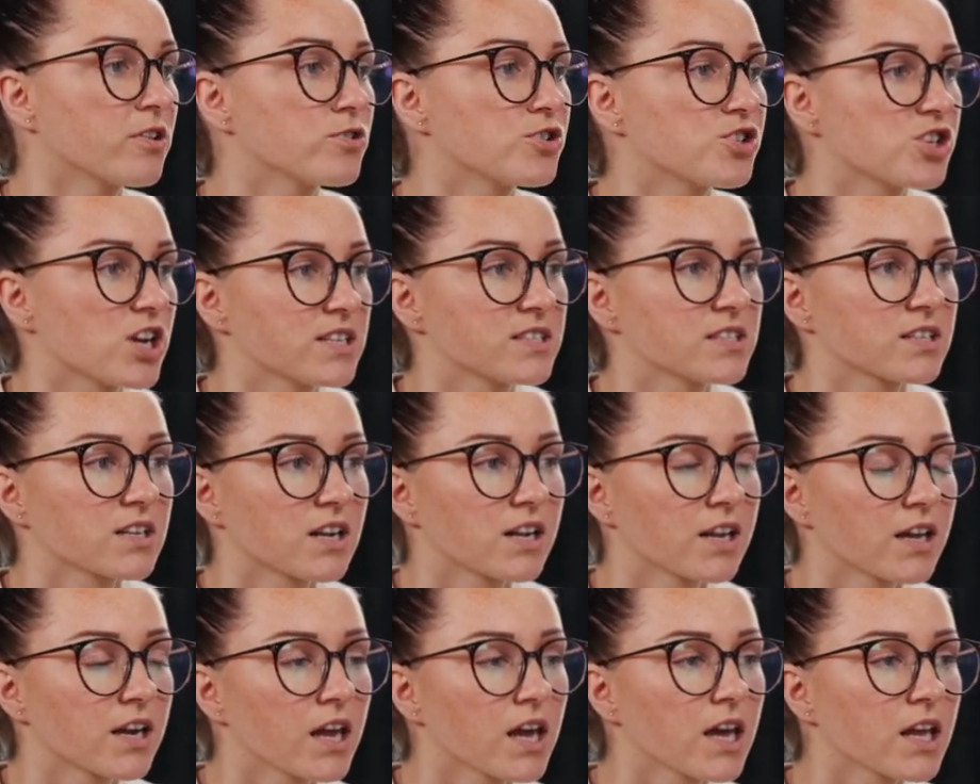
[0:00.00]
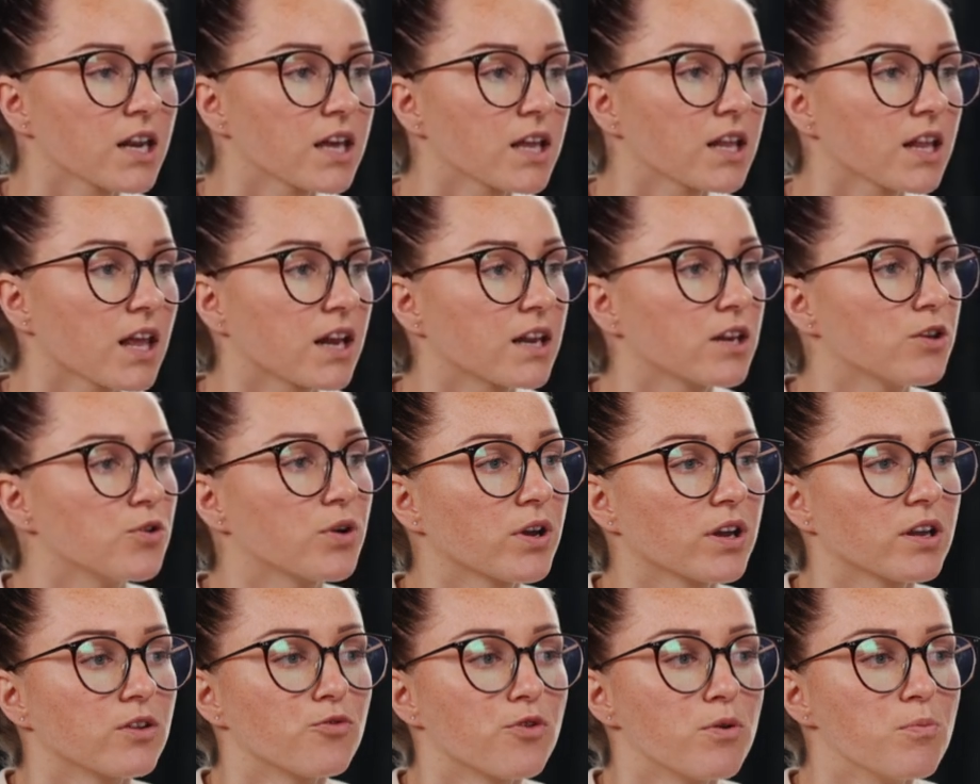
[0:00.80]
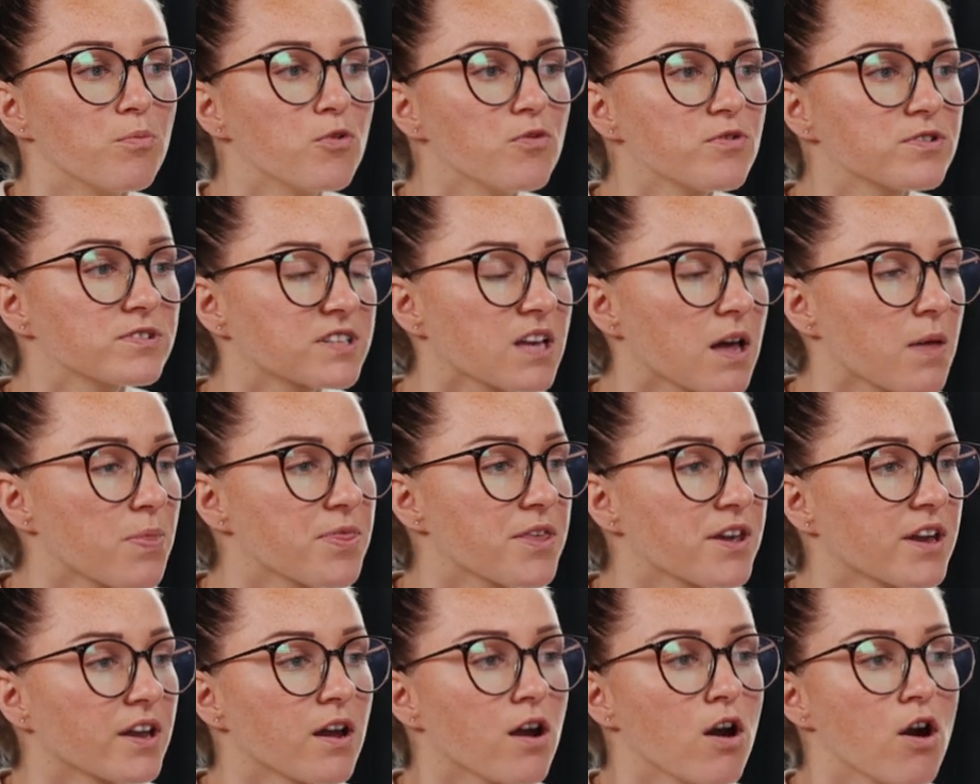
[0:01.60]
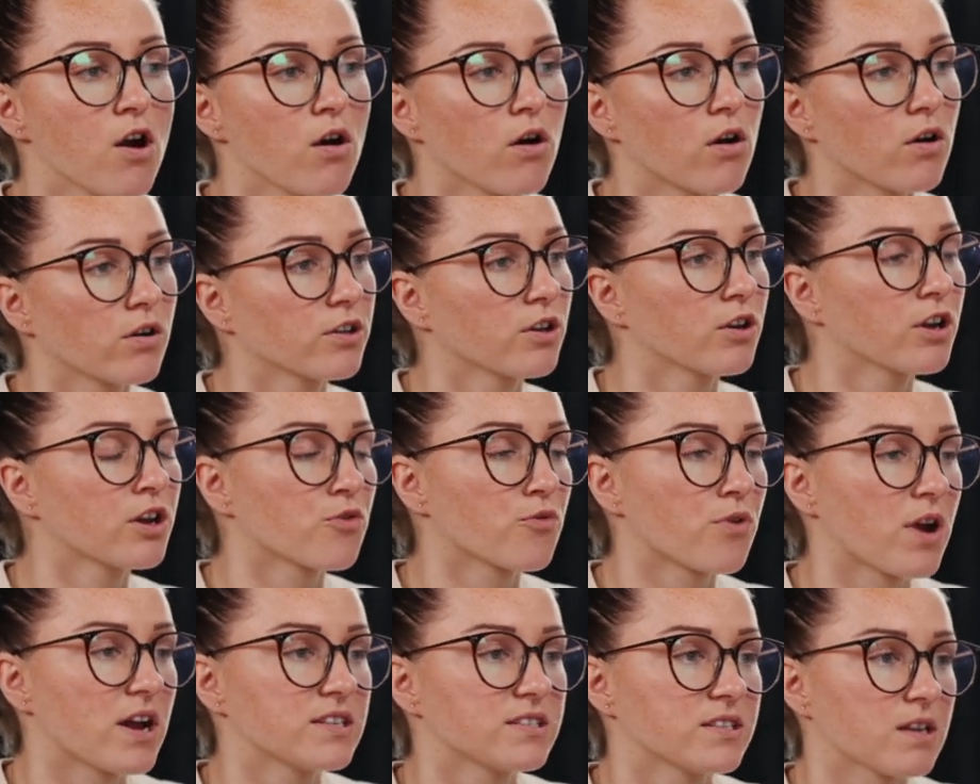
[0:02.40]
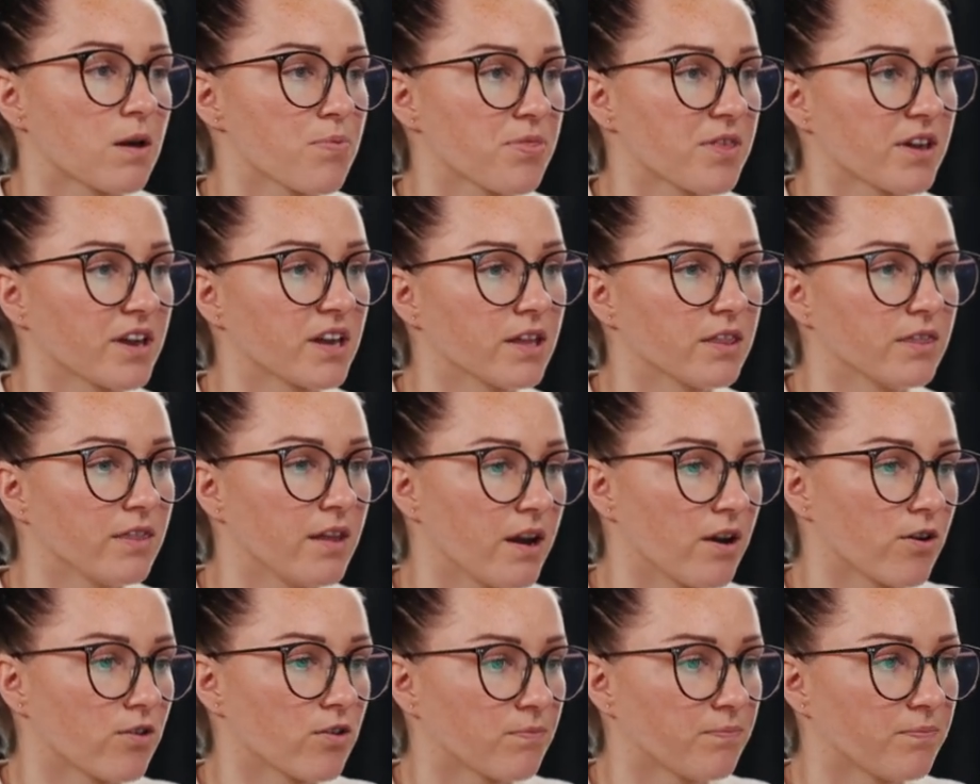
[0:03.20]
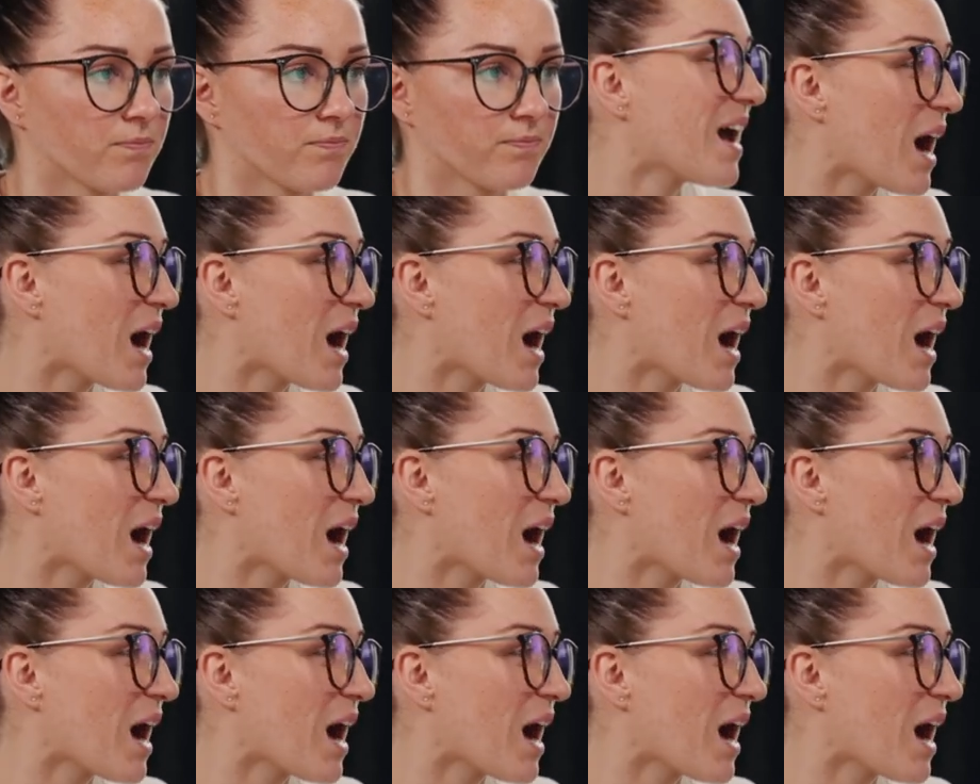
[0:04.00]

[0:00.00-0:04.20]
you just click in it and you can remove something or you can write something in there.